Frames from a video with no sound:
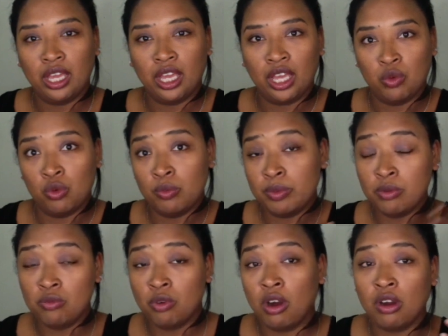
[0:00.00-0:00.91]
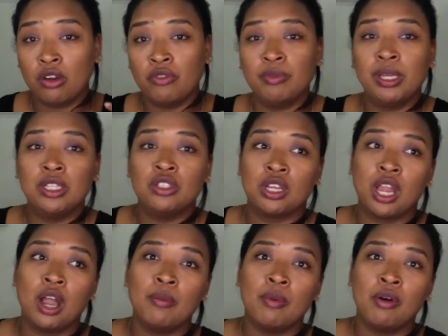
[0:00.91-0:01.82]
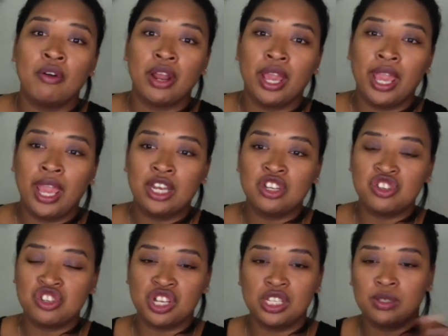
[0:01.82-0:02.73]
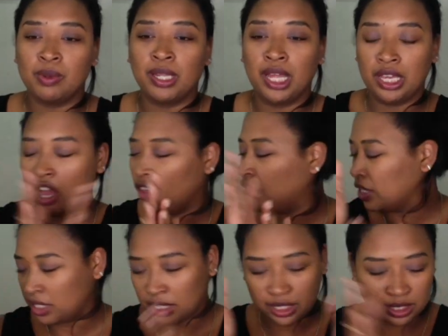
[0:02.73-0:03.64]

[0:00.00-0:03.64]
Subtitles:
it would be wrong of me to come on and just be like, oh, this,